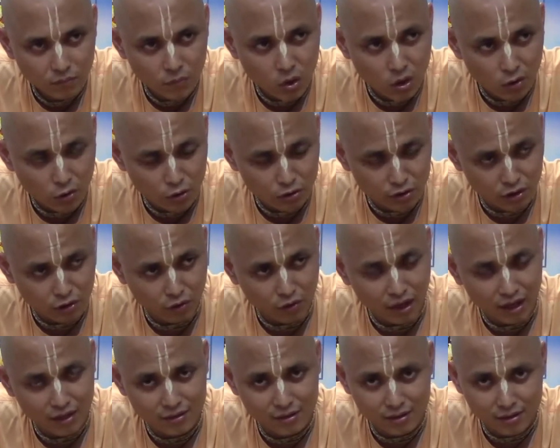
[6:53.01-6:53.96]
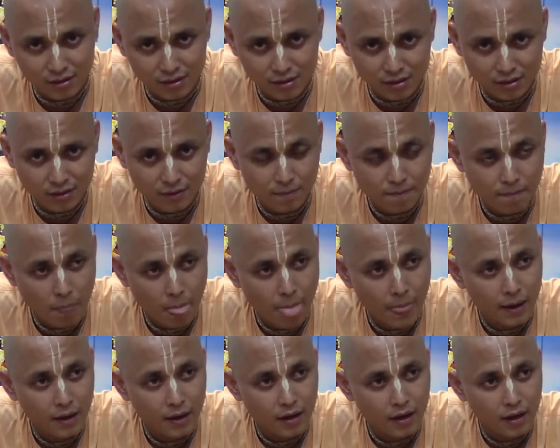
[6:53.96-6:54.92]
goes into crisis,
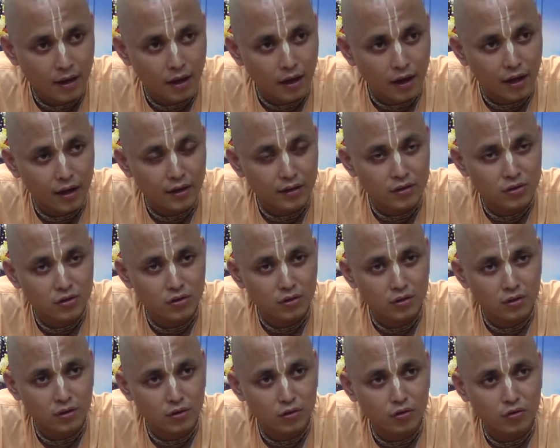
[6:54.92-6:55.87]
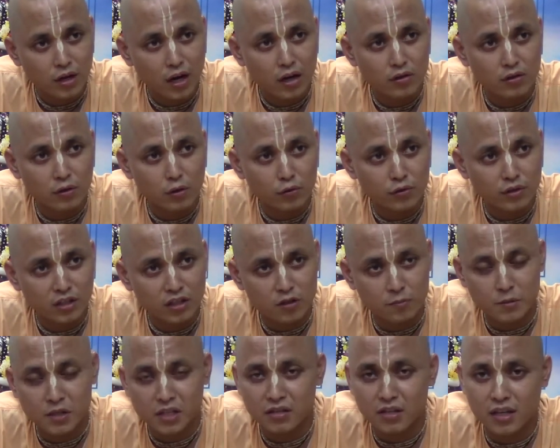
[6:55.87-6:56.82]
and he starts losing his
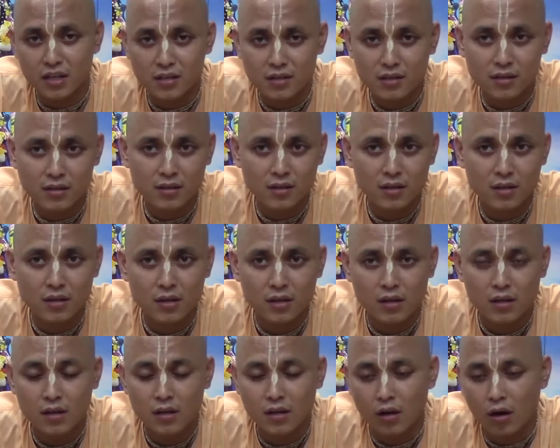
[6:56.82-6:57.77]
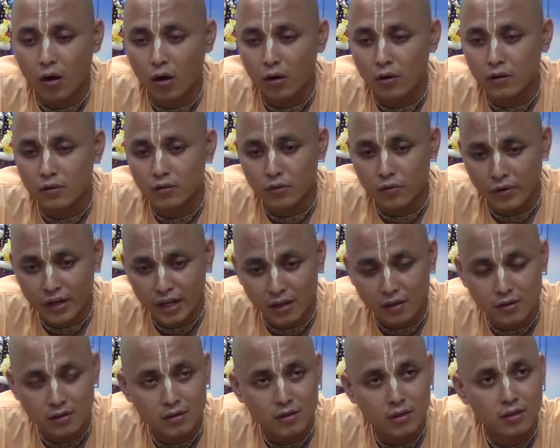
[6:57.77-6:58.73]
business, all the
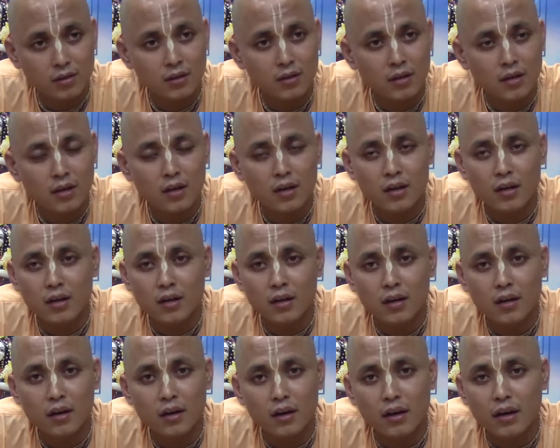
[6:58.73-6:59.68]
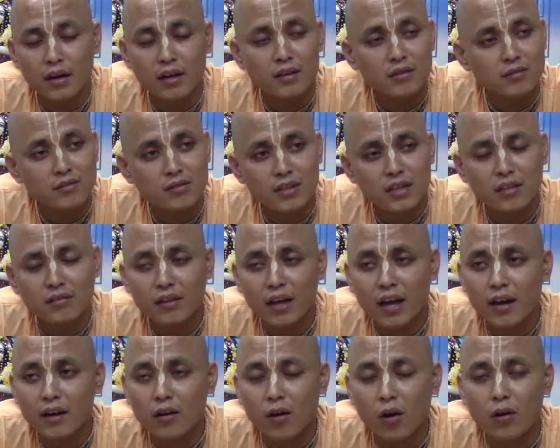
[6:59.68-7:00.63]
wealth, and seeing
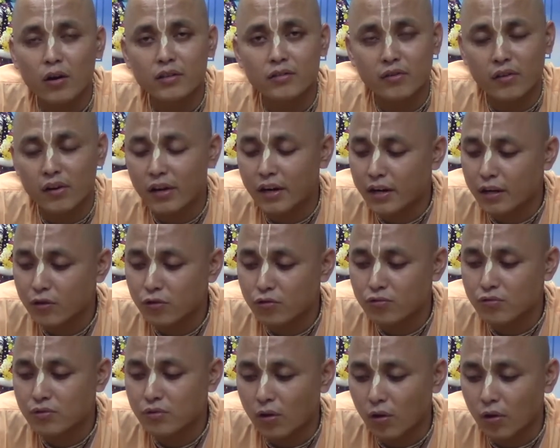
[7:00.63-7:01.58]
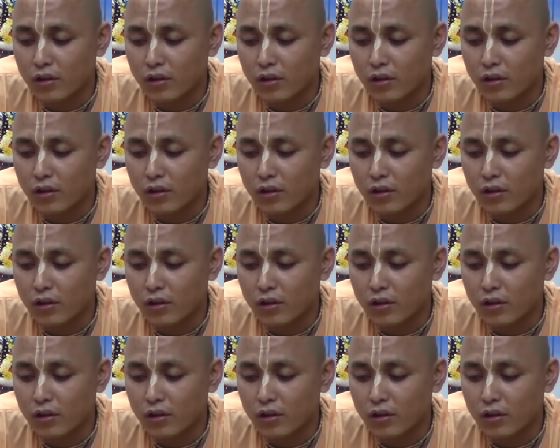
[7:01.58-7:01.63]
that all his relatives, all